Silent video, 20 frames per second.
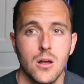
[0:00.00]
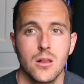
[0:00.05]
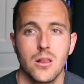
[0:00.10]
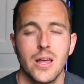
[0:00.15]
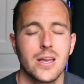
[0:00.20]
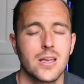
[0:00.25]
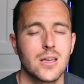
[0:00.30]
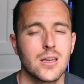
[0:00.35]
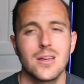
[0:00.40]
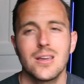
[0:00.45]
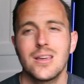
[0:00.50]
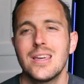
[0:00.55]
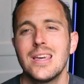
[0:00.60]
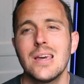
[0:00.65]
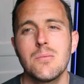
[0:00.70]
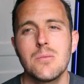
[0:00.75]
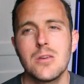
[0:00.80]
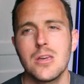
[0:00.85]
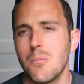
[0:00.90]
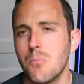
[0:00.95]
Like,
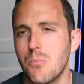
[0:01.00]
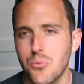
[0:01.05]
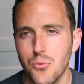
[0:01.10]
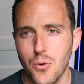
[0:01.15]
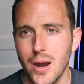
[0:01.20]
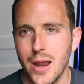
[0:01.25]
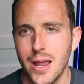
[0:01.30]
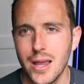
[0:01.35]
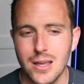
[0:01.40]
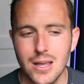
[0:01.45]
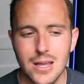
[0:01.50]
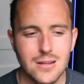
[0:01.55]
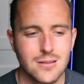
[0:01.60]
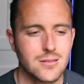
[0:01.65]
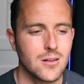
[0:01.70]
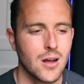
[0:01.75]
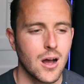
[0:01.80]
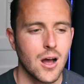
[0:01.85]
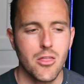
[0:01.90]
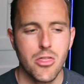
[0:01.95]
give me a break.
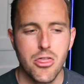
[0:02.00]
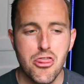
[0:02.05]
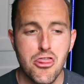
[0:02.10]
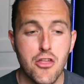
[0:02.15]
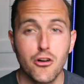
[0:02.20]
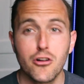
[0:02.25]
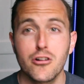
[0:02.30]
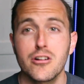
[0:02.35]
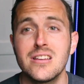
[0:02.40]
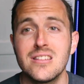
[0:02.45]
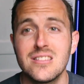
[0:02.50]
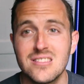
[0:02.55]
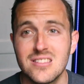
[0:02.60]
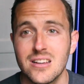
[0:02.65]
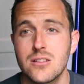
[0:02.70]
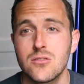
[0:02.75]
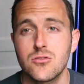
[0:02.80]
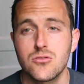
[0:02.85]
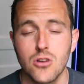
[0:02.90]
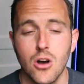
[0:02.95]
It's not
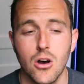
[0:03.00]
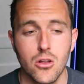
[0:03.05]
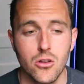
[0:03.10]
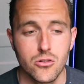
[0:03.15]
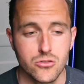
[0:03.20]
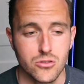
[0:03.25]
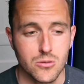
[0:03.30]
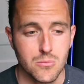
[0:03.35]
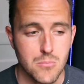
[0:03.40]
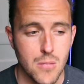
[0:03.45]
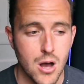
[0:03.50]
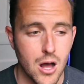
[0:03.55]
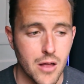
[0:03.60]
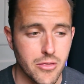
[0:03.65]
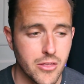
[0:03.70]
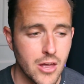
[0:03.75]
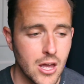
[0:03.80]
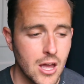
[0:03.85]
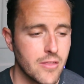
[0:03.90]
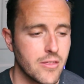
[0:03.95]
$36 a
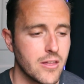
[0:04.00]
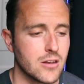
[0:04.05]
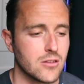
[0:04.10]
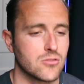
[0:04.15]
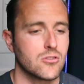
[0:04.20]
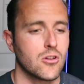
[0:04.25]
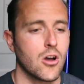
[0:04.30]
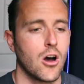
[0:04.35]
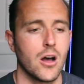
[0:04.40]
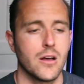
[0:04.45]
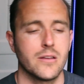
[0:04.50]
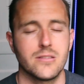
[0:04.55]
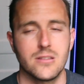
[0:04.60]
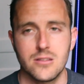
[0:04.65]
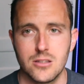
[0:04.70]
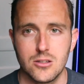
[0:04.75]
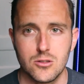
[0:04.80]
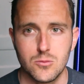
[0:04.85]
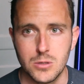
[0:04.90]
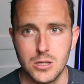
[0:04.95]
month that is causing
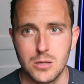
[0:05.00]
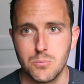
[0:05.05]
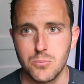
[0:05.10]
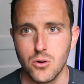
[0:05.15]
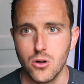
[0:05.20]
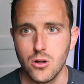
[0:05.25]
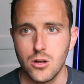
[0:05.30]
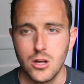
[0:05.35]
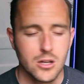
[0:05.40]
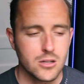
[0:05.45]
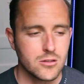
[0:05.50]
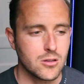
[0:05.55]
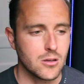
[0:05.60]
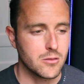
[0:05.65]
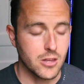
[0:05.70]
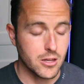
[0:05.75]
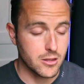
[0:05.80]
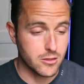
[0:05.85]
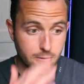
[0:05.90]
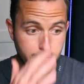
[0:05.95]
these people to
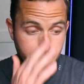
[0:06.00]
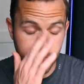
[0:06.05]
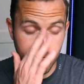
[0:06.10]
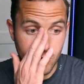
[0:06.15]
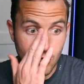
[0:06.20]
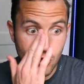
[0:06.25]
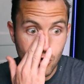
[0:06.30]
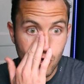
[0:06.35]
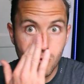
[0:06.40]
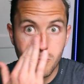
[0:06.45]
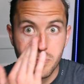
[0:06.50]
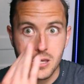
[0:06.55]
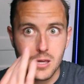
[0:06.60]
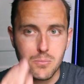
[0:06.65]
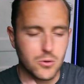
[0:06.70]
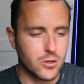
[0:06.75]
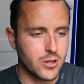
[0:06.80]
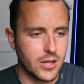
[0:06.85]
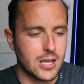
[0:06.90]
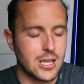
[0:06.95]
the, the few
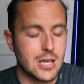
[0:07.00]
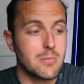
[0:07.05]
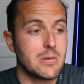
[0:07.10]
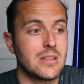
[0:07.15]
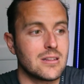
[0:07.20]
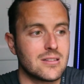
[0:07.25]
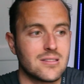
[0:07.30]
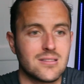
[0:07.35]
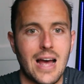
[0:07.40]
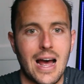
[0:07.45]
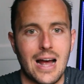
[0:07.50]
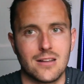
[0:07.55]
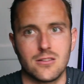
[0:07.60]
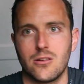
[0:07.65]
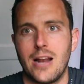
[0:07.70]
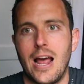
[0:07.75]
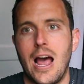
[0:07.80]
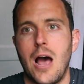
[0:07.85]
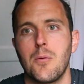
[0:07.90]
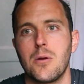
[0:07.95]
people, like, give me the stats
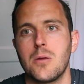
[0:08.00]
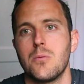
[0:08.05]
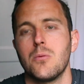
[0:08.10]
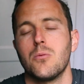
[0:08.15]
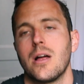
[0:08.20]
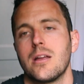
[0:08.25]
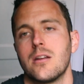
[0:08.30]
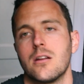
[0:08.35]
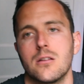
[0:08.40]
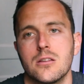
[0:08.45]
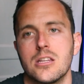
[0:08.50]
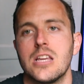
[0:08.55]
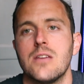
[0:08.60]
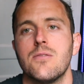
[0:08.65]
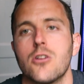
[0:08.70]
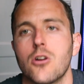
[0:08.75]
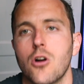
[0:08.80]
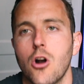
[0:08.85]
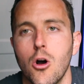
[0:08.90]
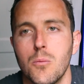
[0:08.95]
on how many people had to leave
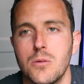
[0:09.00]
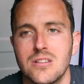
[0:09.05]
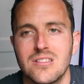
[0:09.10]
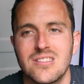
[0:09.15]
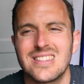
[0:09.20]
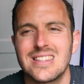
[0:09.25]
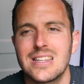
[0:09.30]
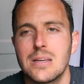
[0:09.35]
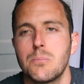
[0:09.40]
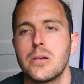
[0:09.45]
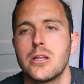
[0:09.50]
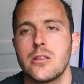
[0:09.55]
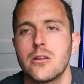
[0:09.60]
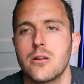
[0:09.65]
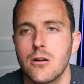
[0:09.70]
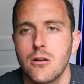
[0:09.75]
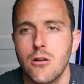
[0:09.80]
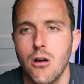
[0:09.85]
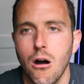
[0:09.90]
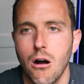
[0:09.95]
their home and sleep in
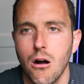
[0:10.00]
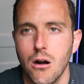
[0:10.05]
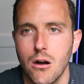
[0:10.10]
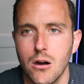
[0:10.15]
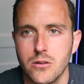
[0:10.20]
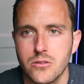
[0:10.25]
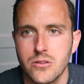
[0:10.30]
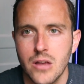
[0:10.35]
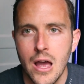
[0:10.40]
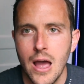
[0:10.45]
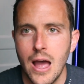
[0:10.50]
their cars.